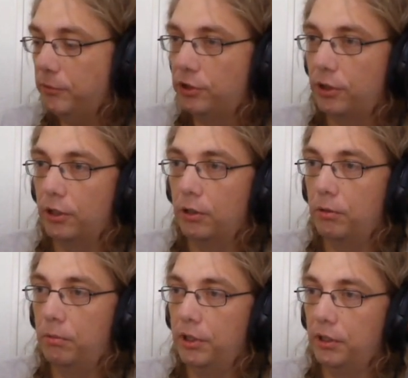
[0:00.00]
So
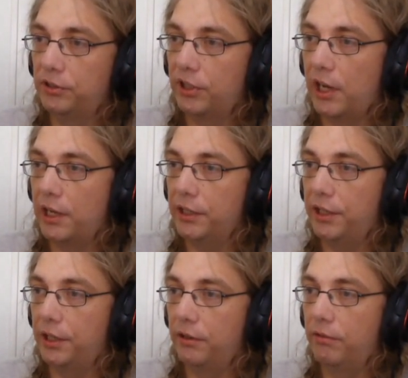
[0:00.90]
we'll start
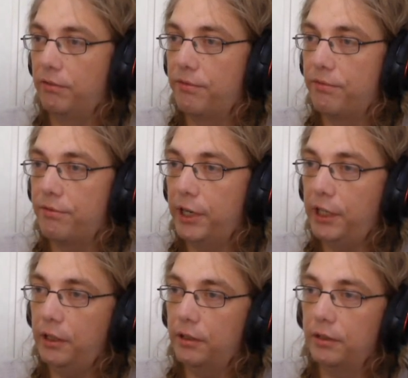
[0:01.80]
in 3,